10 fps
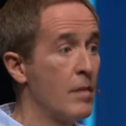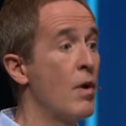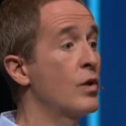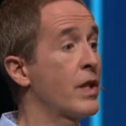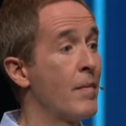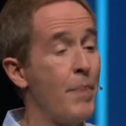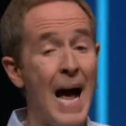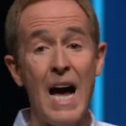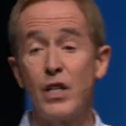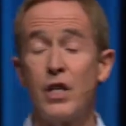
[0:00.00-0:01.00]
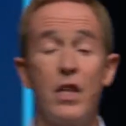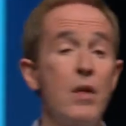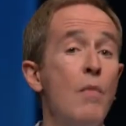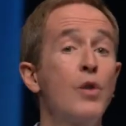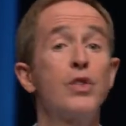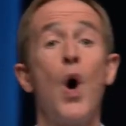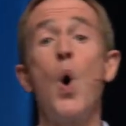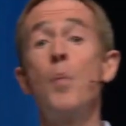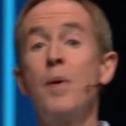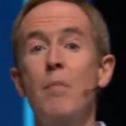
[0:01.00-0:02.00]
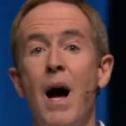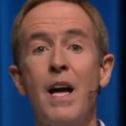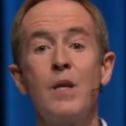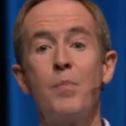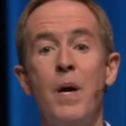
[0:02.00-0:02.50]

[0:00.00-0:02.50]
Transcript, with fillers: the most compassionate, the most open-minded